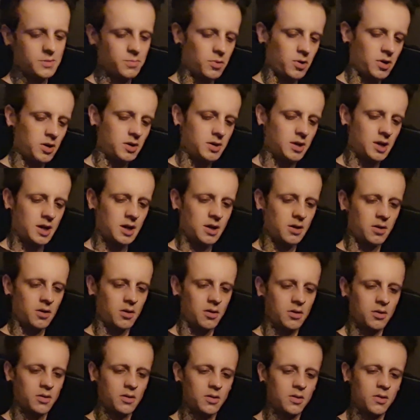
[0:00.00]
At this point
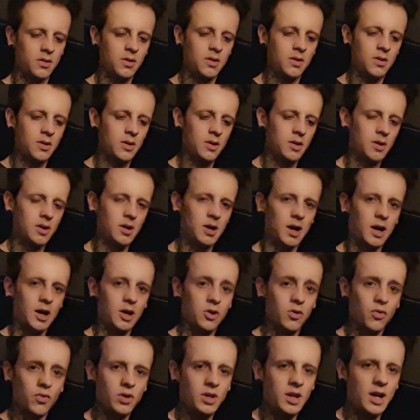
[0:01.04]
I'll
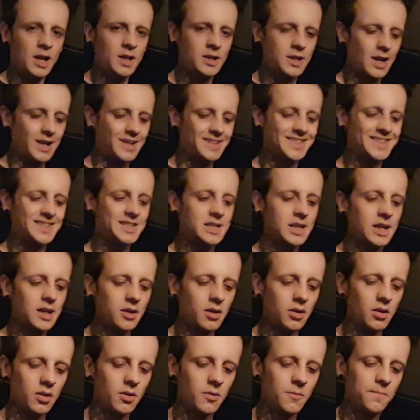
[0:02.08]
create a
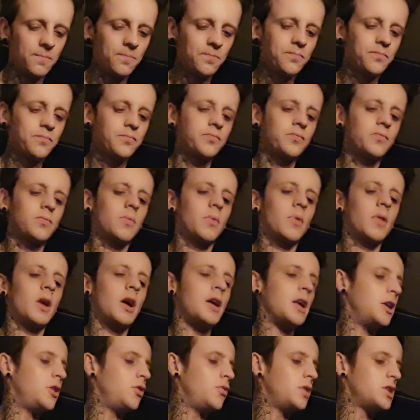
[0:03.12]
seal.
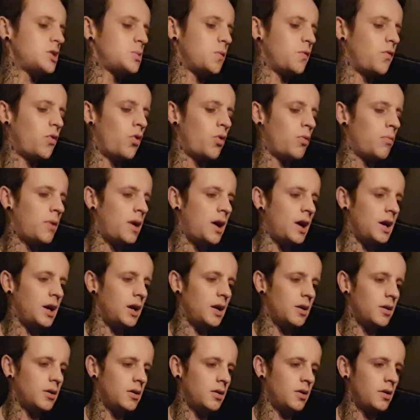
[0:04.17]
And I do this with all
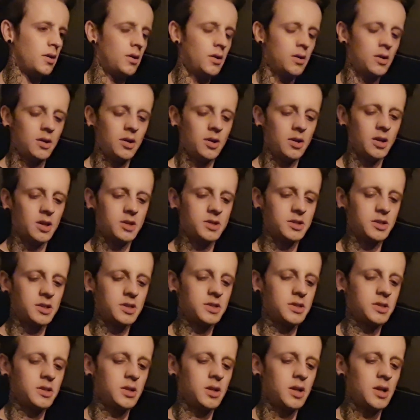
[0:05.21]
my
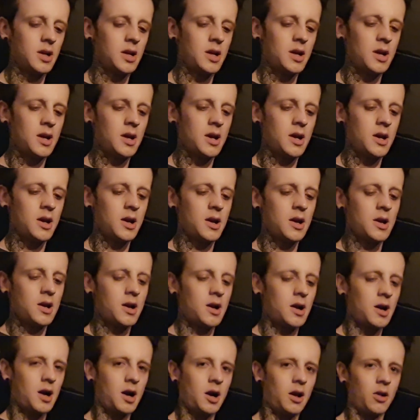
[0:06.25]
elixirs.
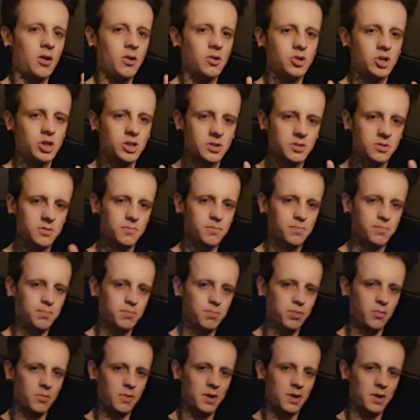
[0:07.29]
I'll just